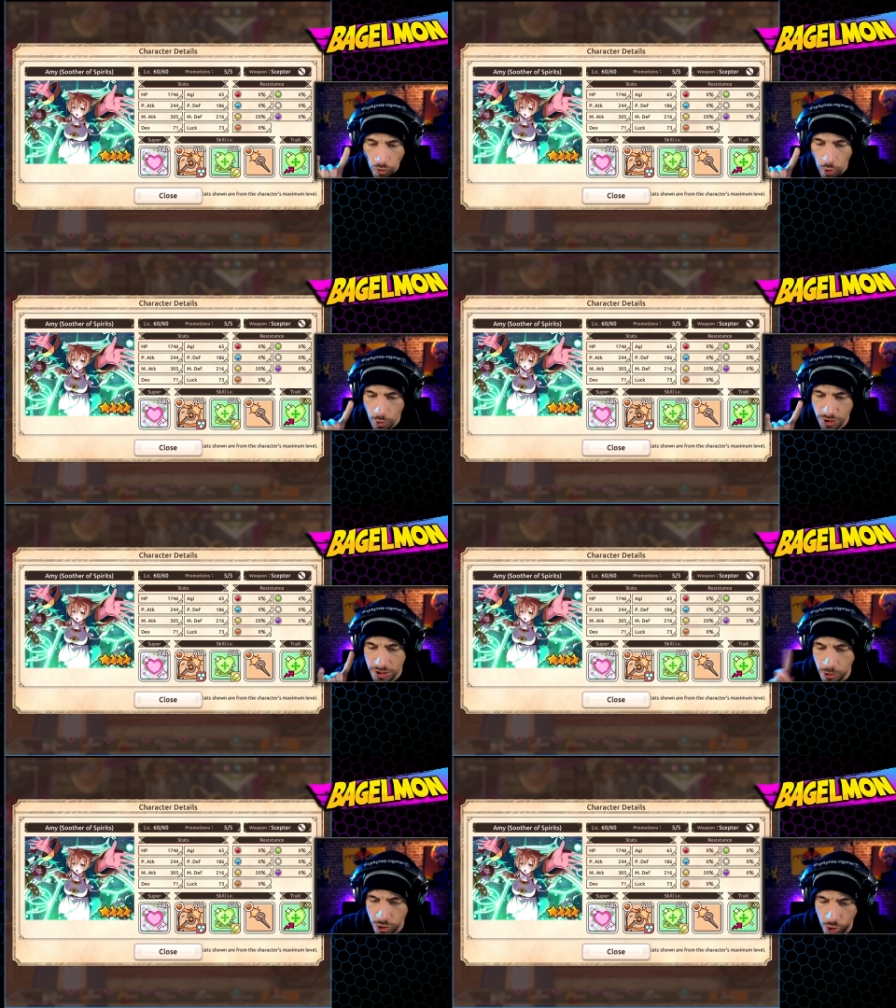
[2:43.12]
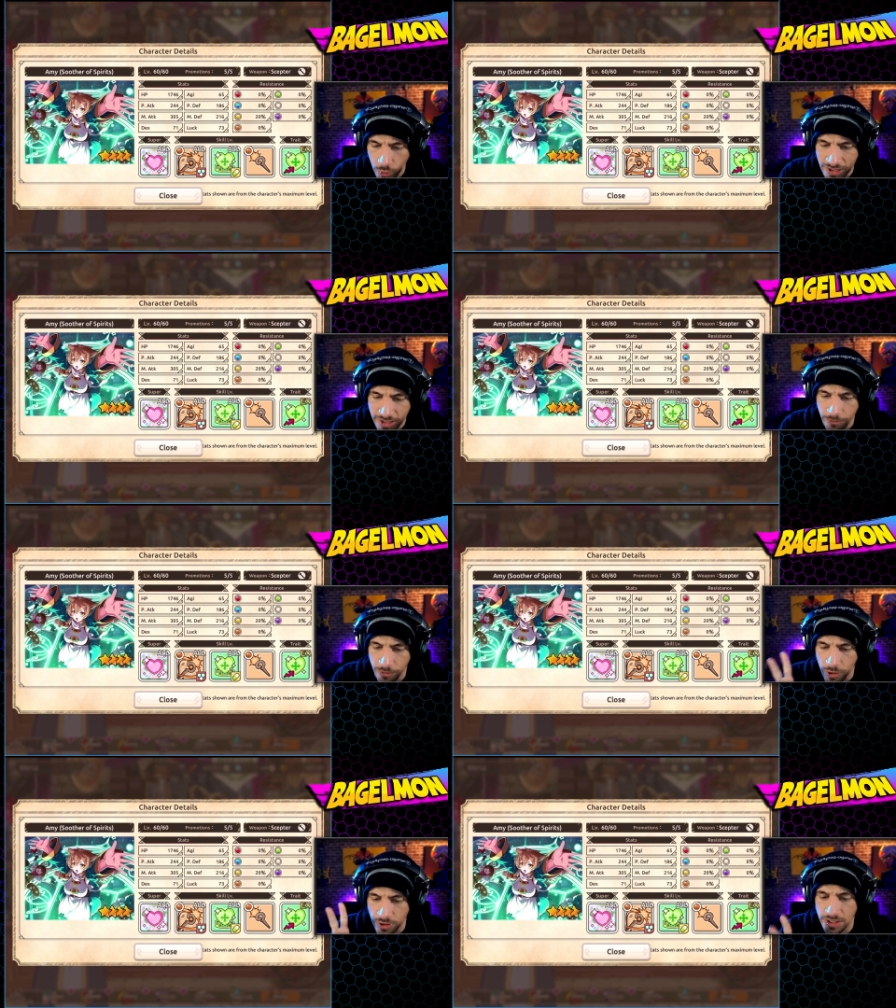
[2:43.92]
Her skill 2 is
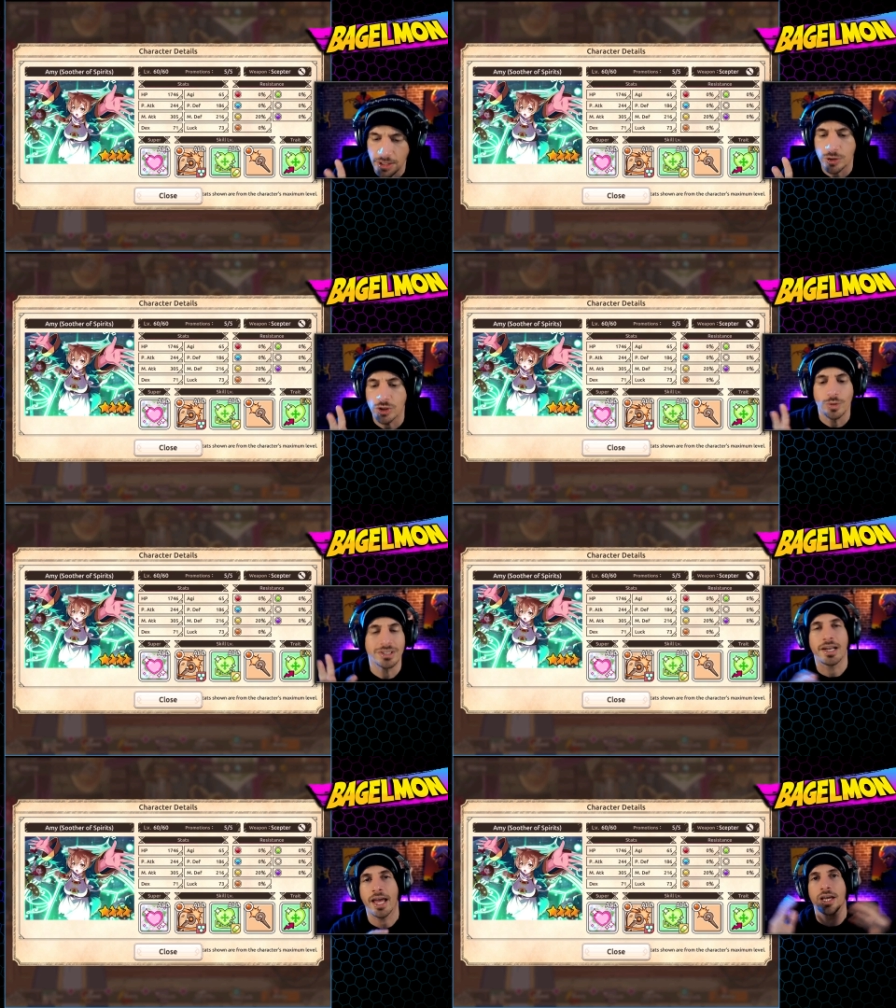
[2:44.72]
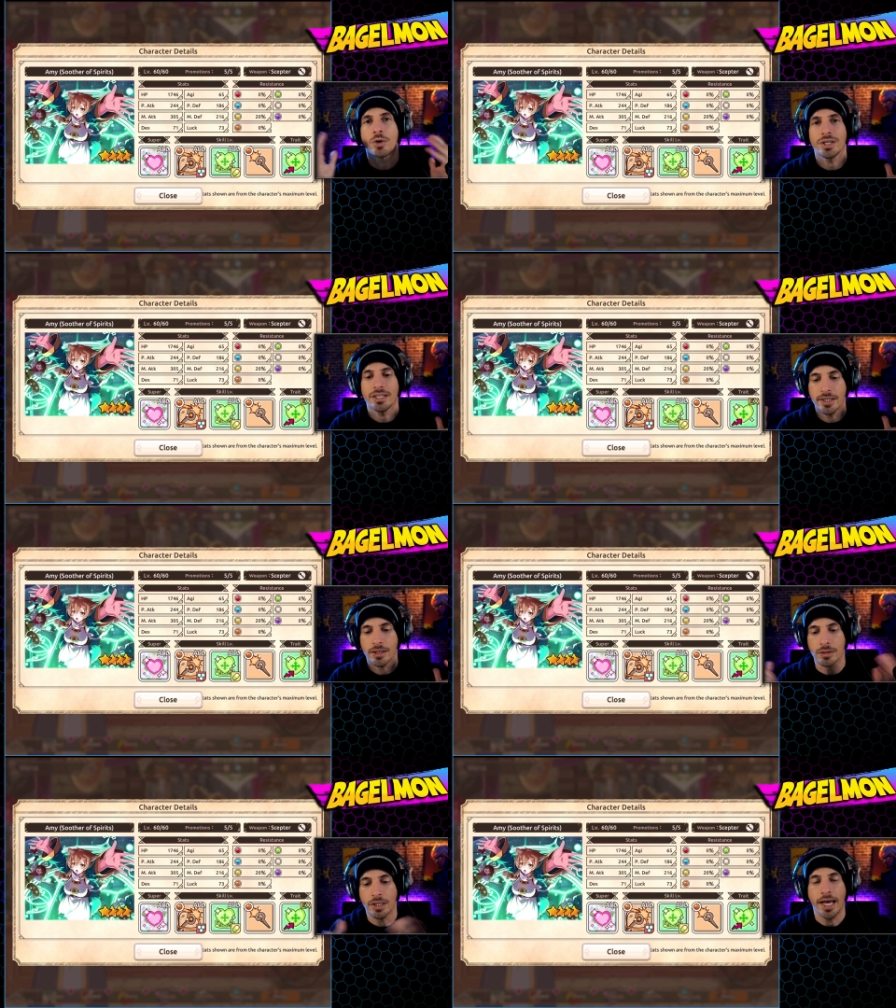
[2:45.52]
different. Her skill 2 is an AoE
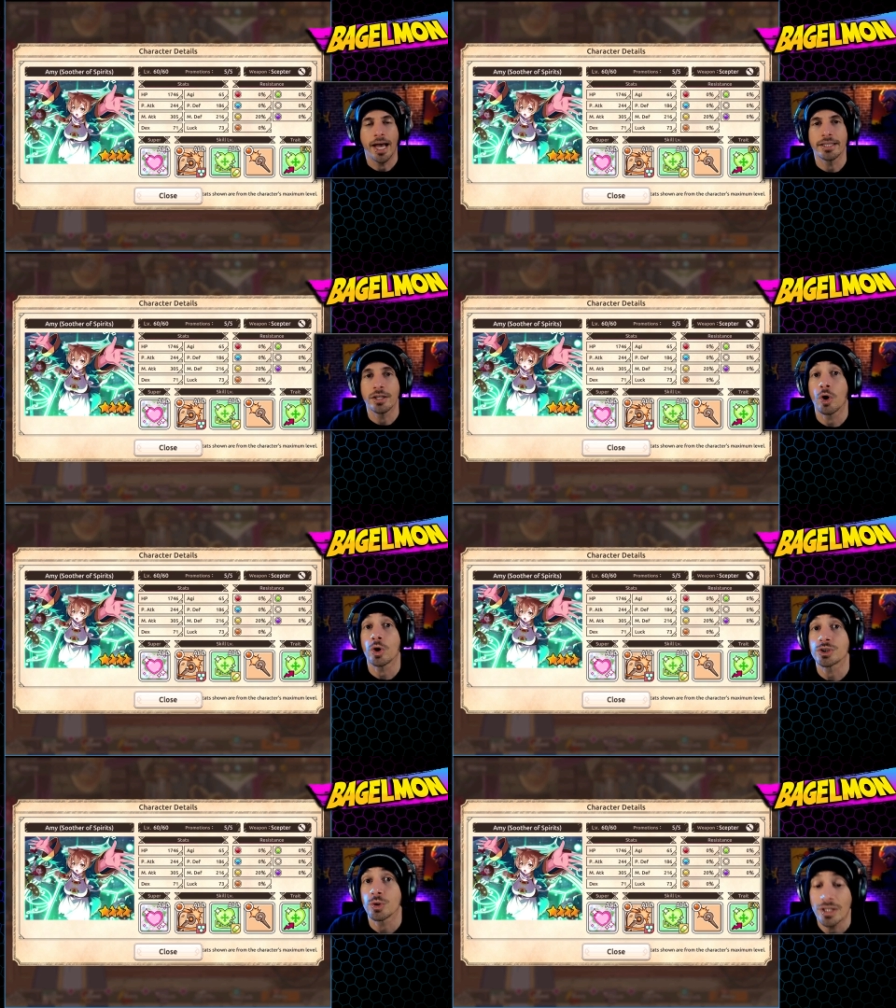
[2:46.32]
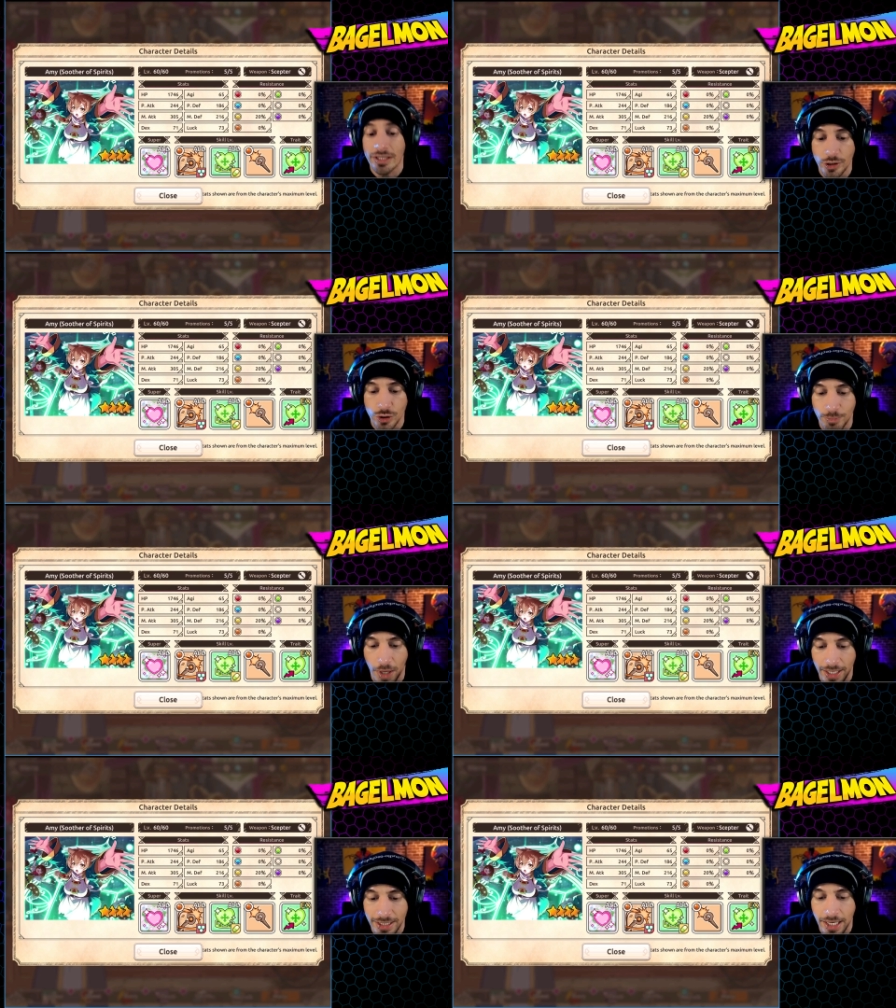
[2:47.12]
heal and then also clears
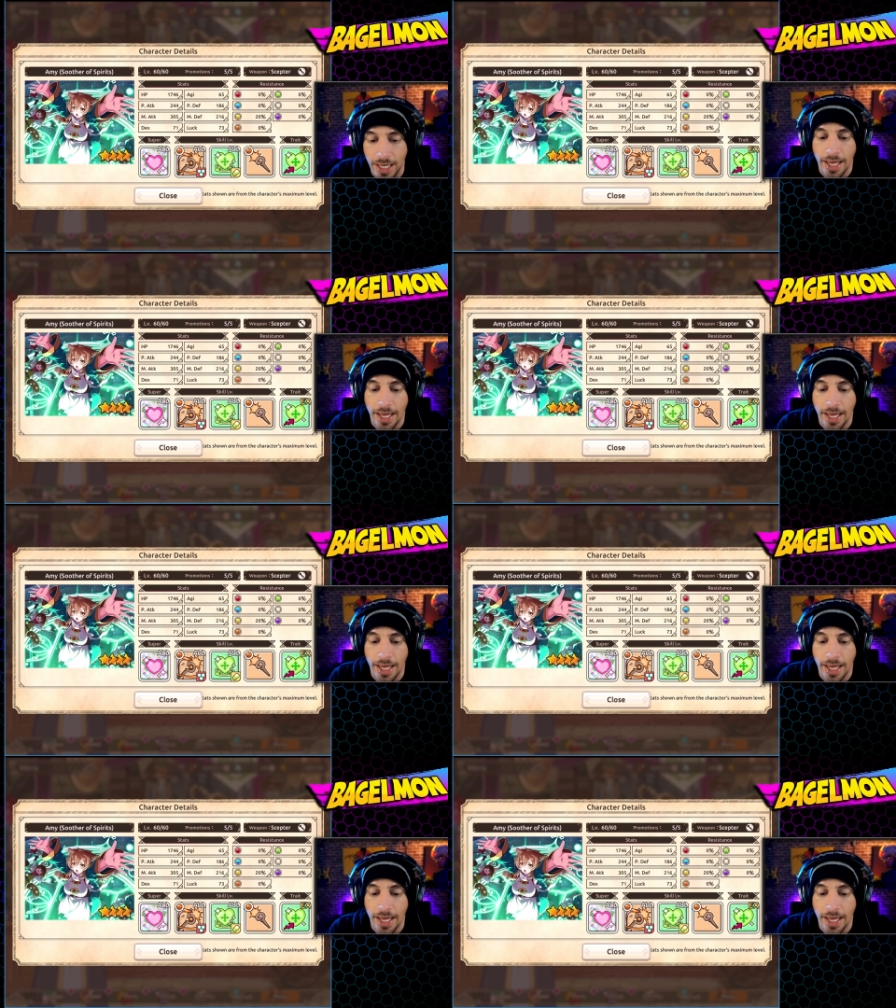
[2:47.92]
bind.